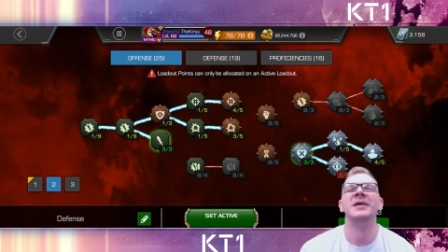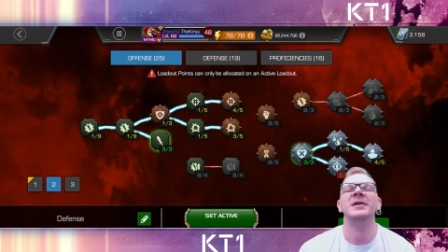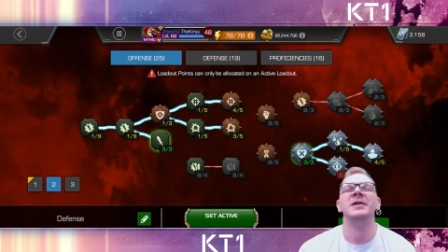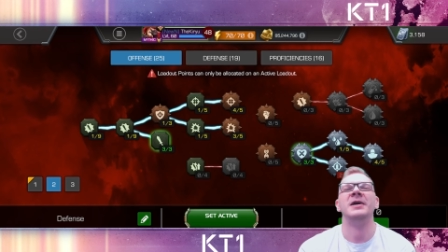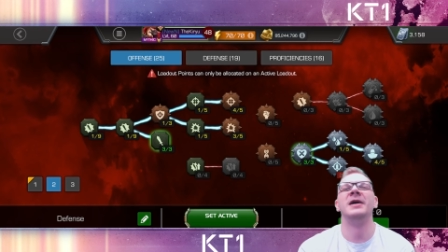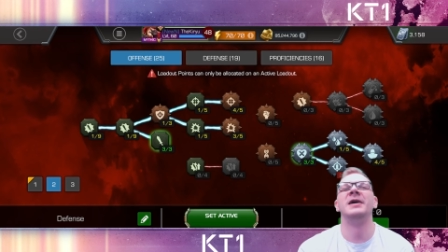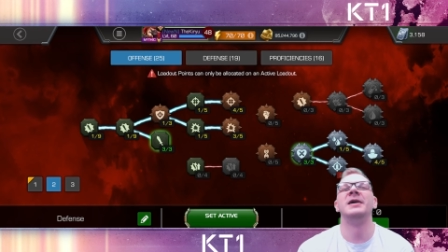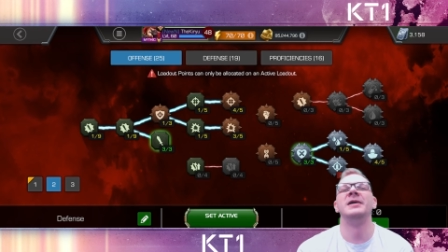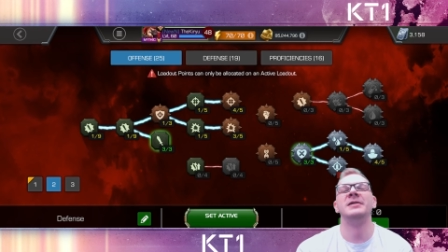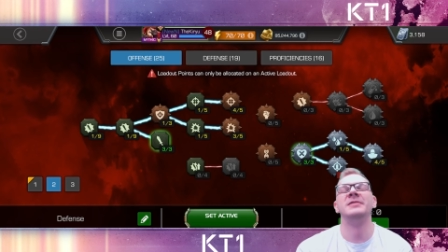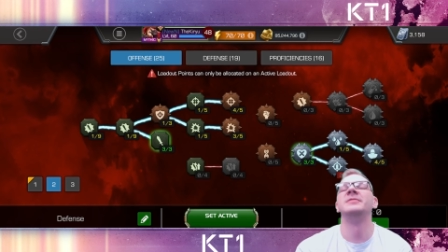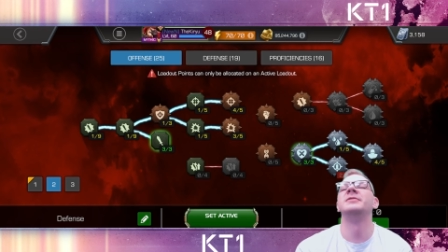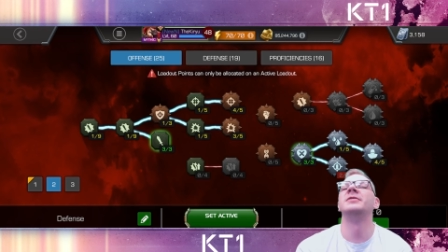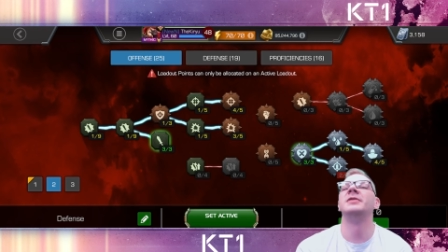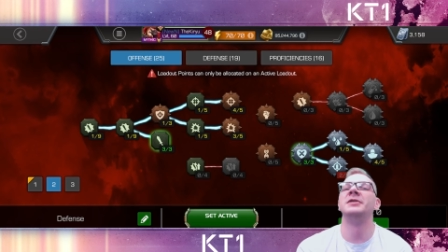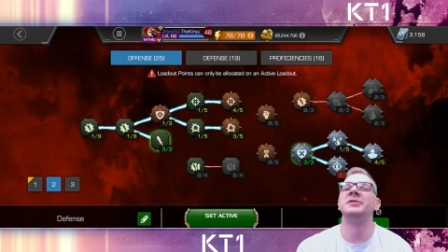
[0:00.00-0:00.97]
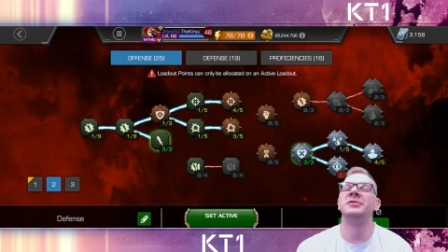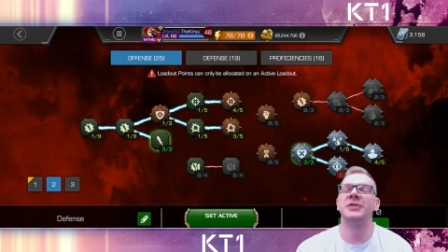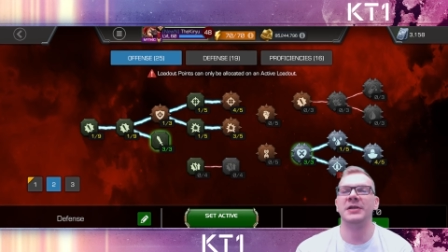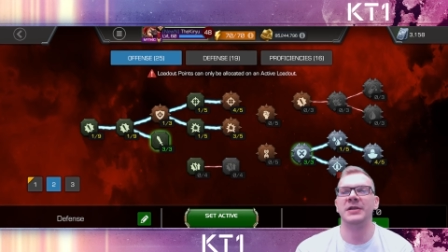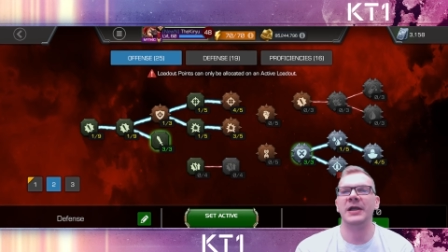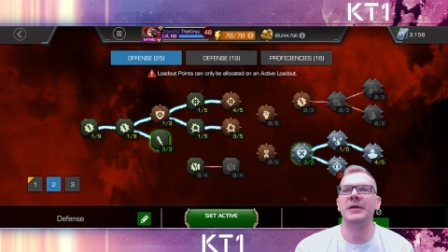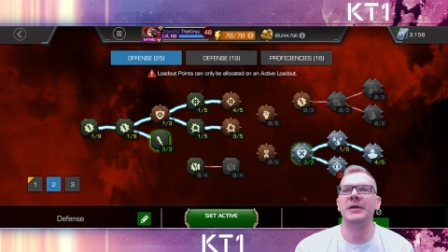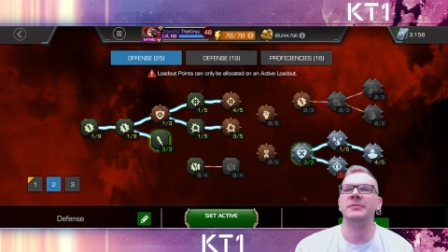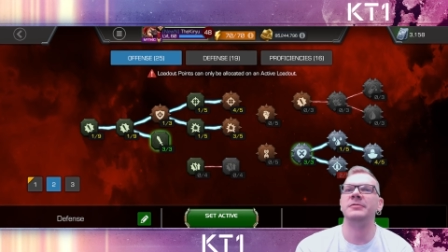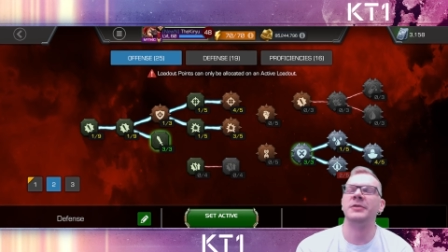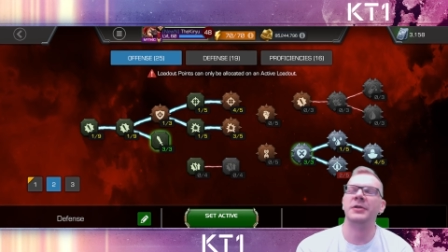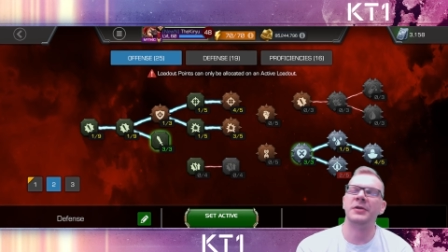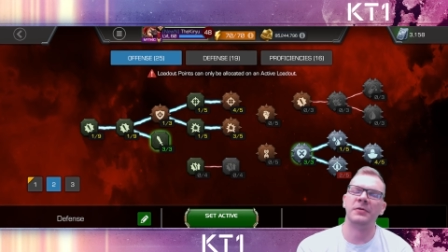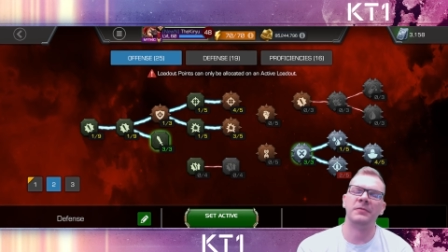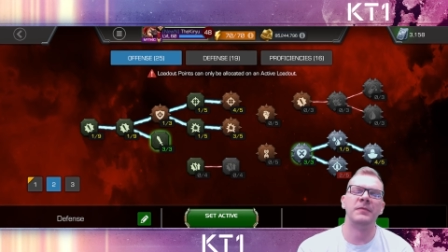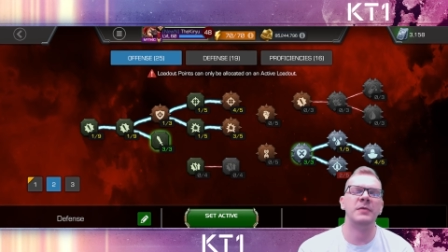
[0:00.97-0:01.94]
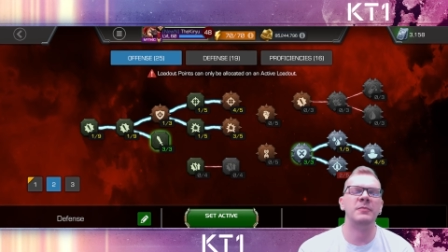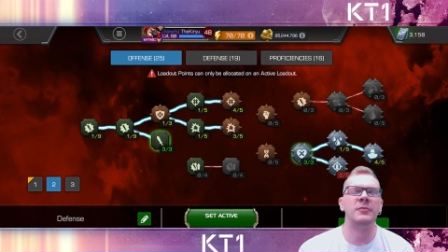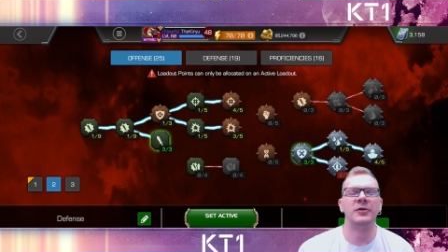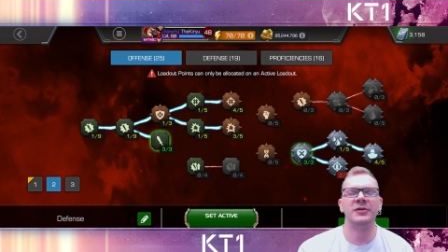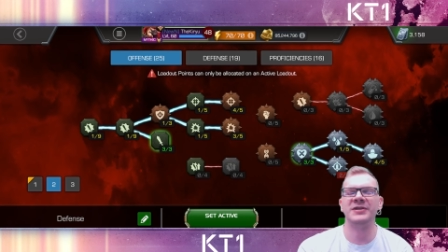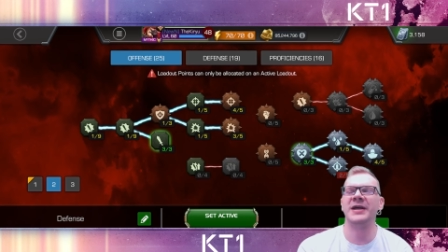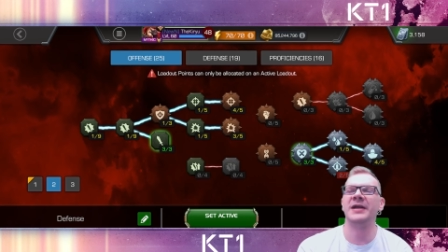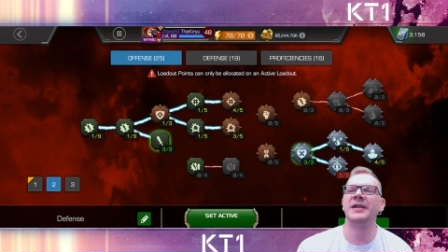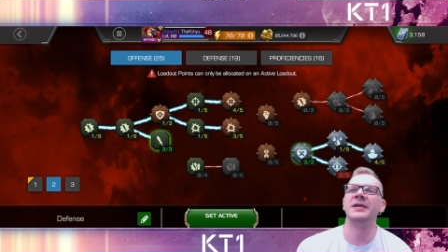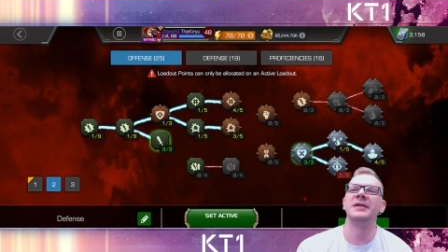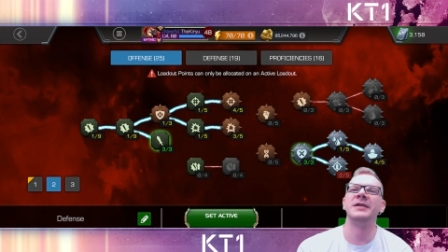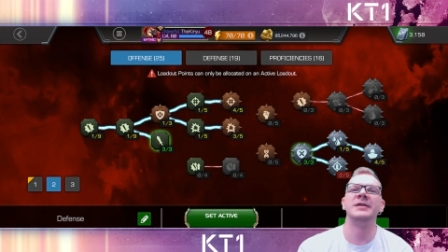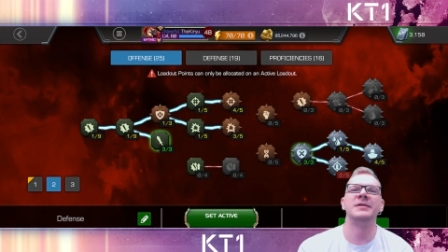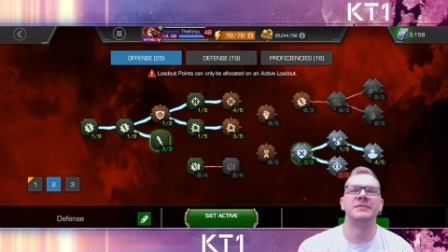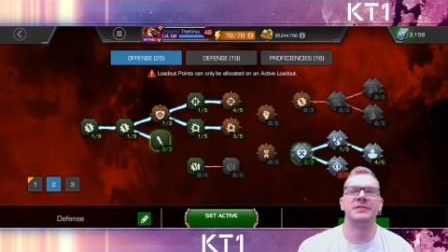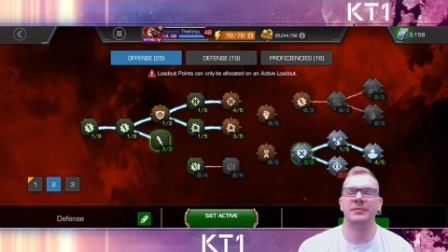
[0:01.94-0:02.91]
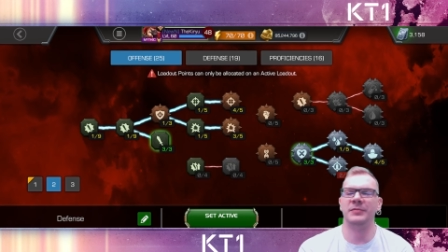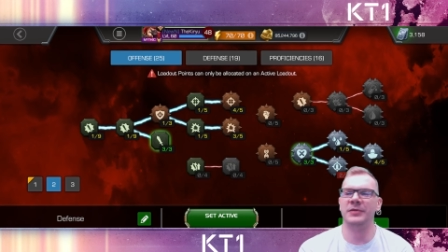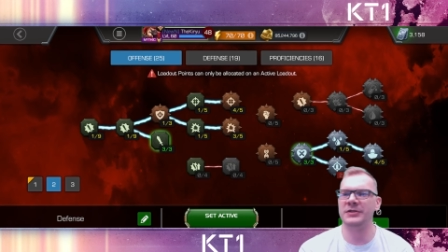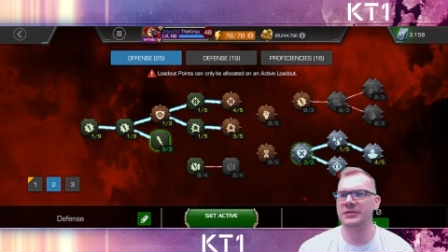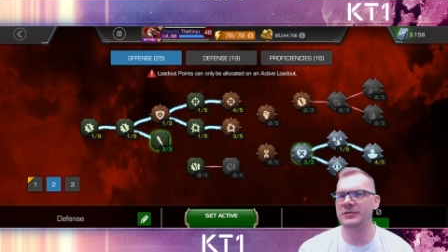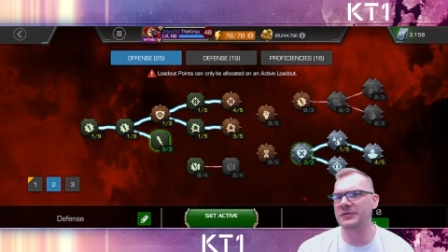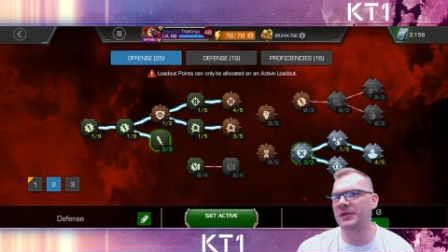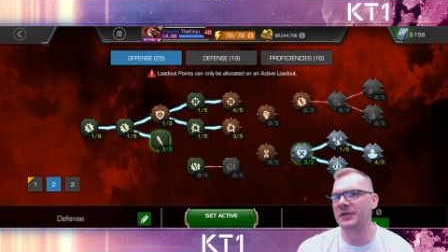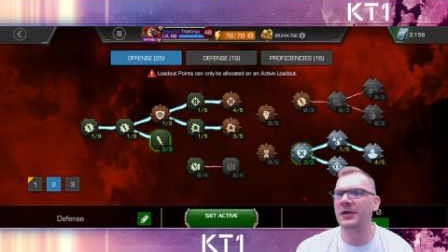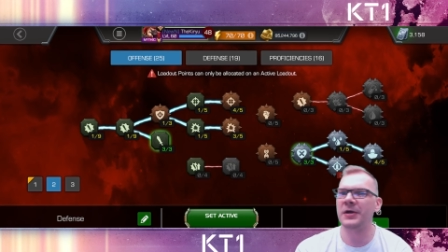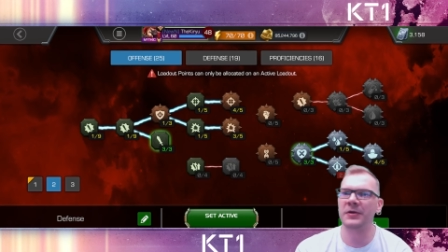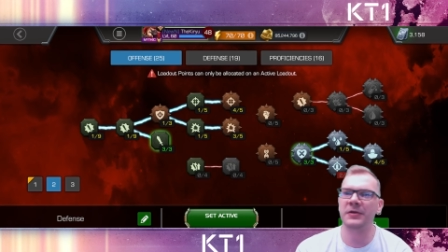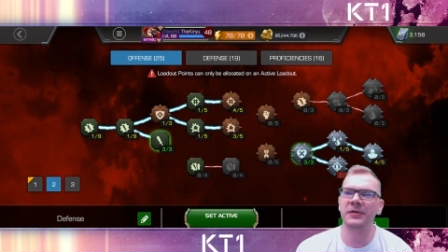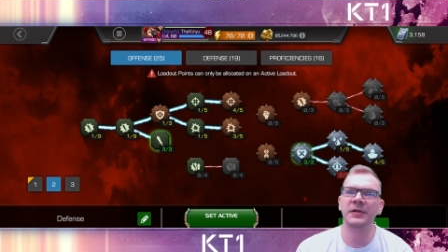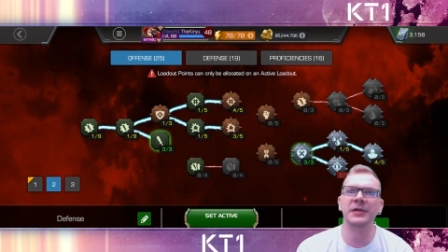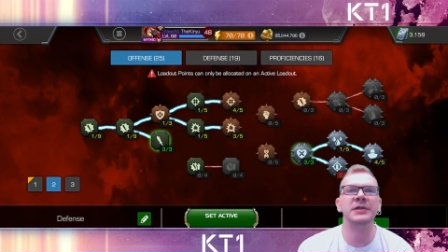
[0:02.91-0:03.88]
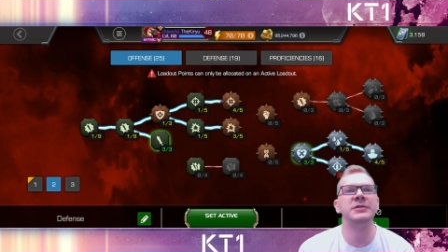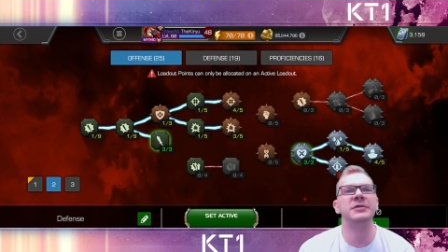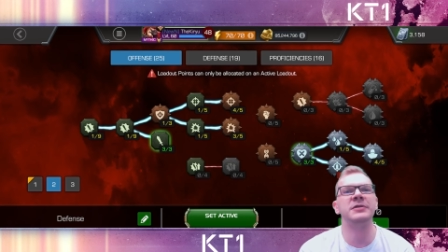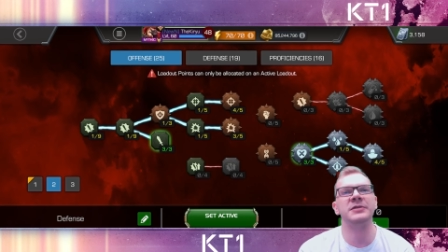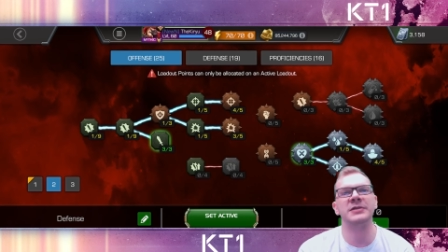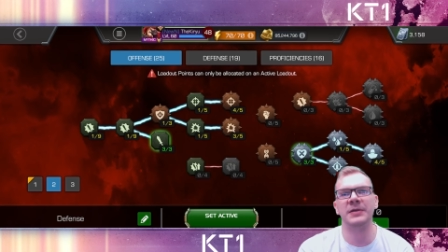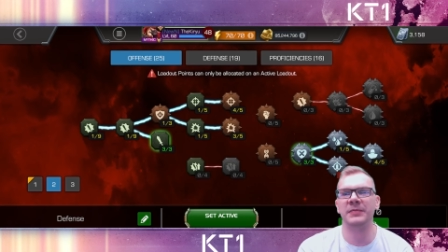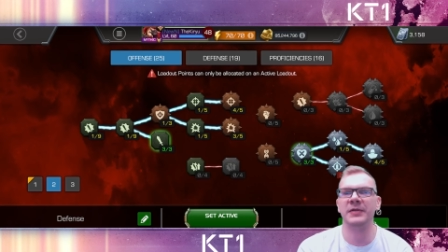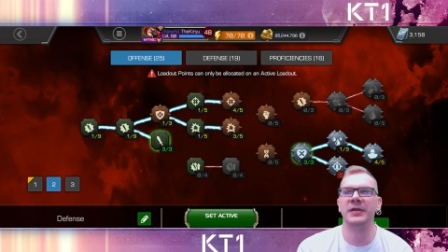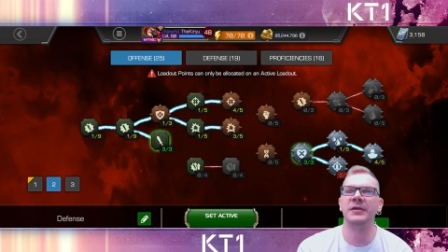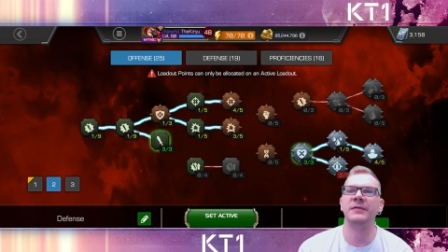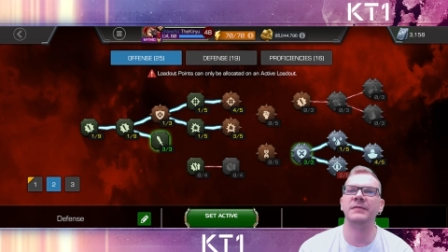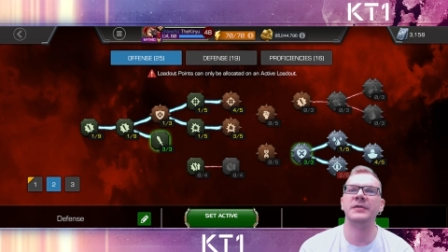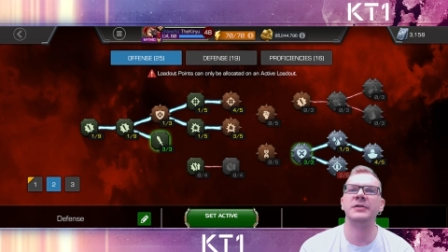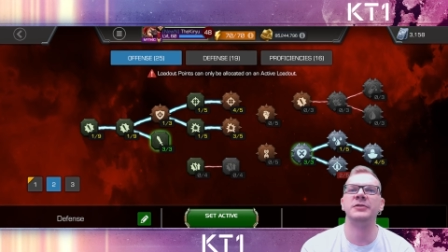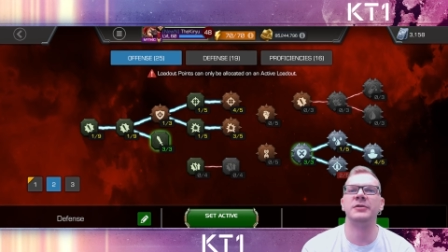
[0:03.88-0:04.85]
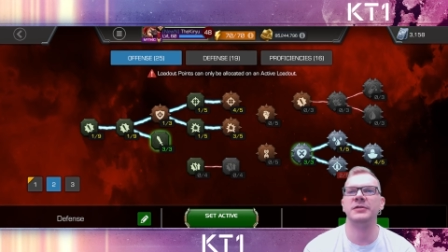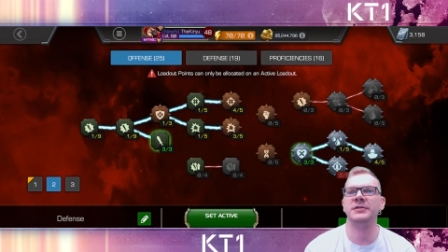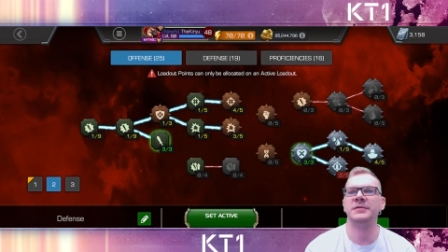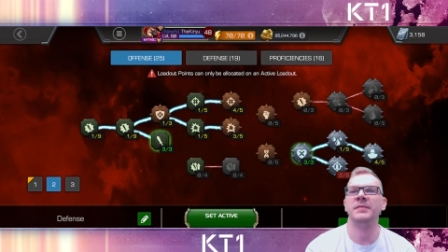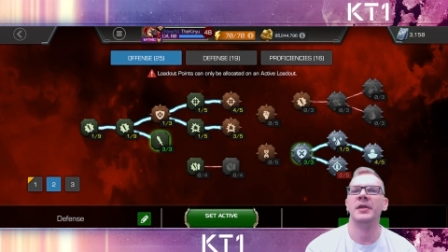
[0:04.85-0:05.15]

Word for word: And you can shut down, you know, immortality if somebody's using Hercules or something of the sort.